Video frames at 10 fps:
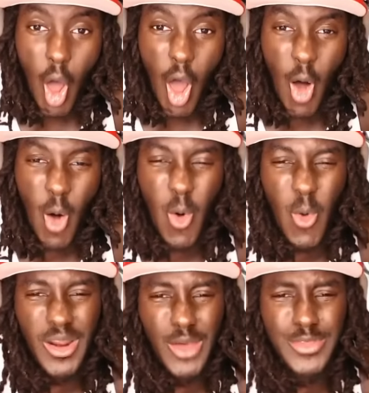
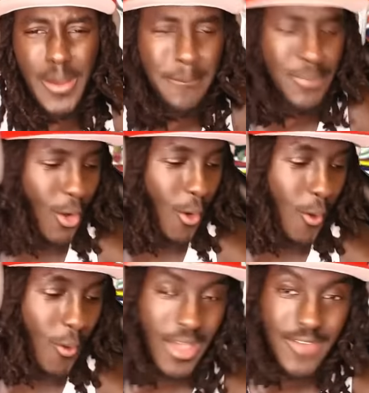Oh, that was a,
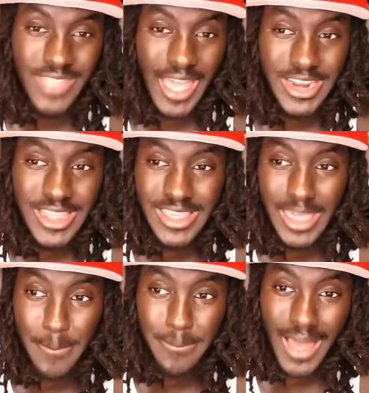yo, if that didn't
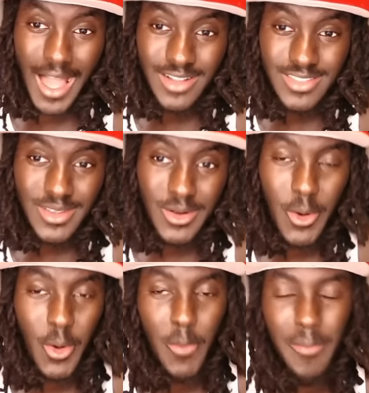get blocked,
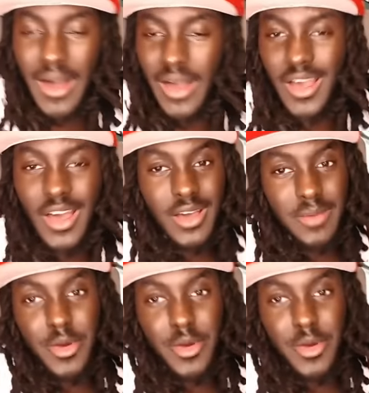oh my God, bro.